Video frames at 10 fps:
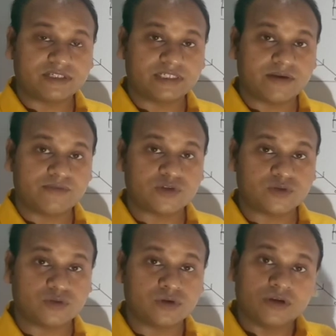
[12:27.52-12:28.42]

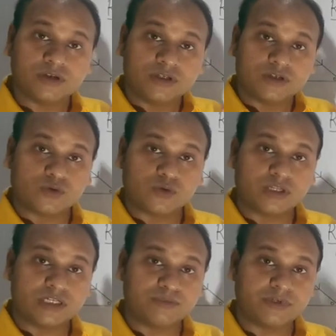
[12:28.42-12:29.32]
jams, so
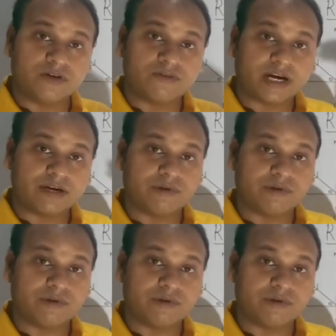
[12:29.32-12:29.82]
the speed of light